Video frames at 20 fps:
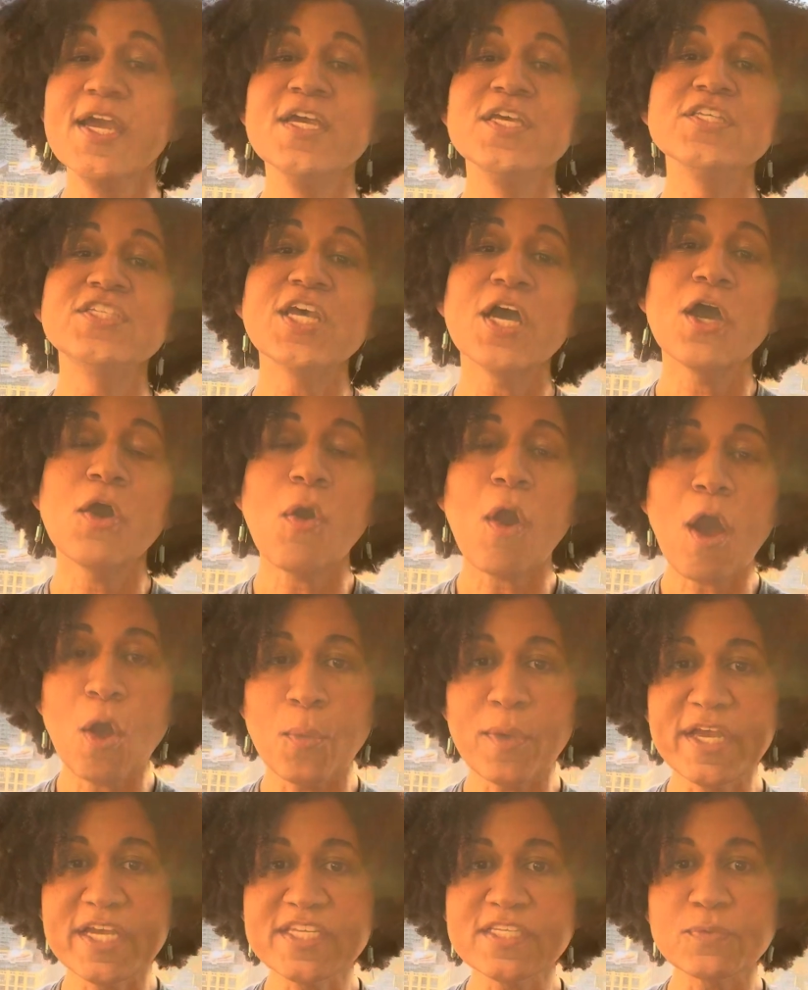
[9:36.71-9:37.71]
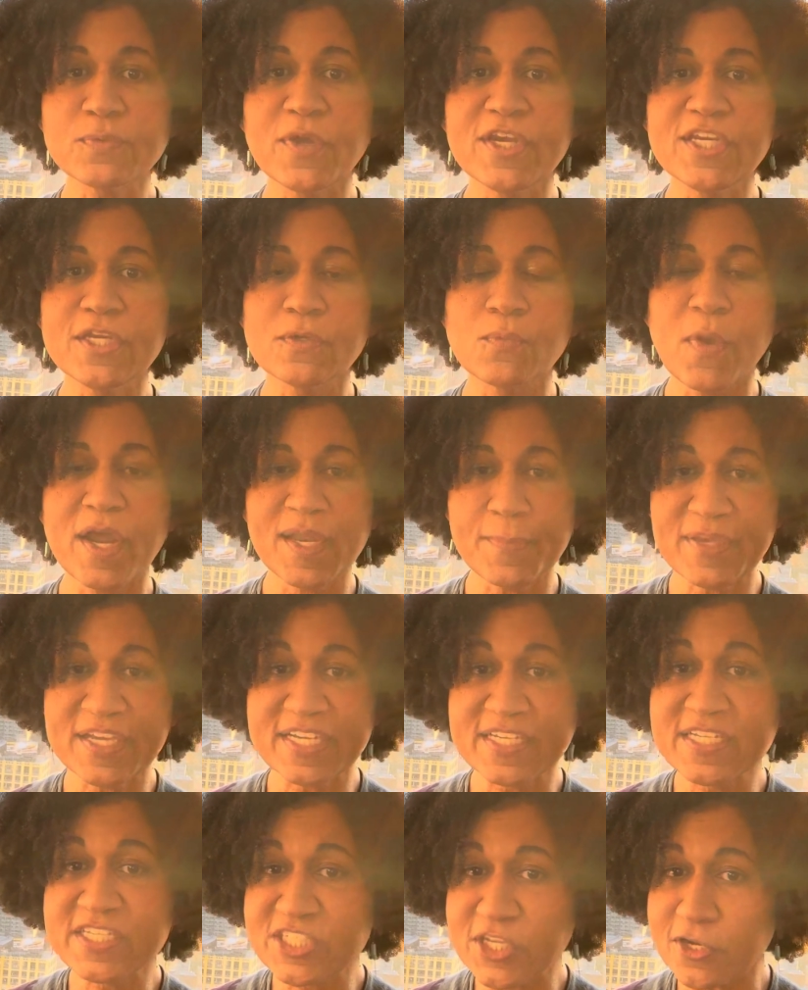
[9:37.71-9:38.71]
So always when you want to be
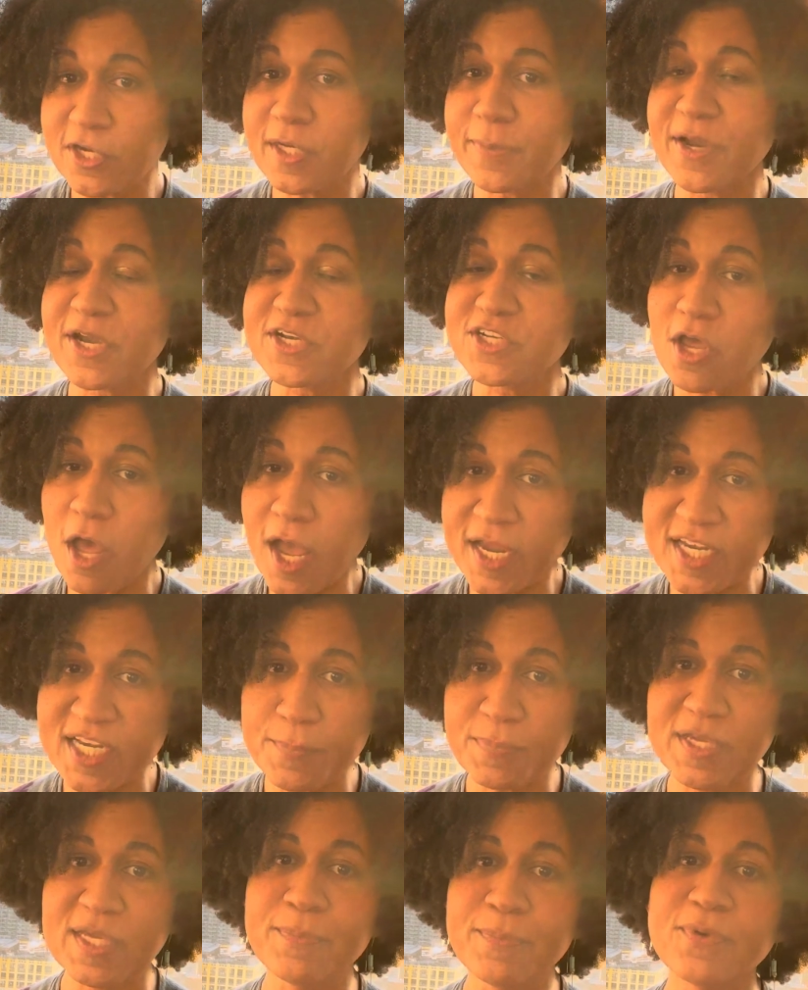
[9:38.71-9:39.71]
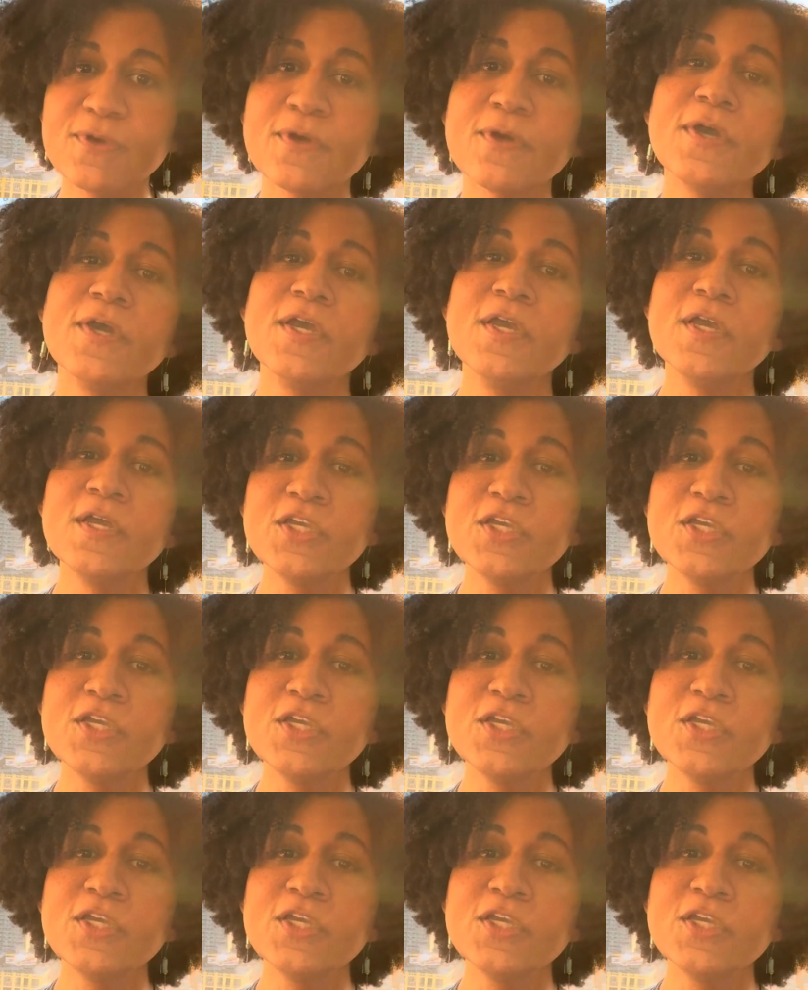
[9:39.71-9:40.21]
considerate about talking to people,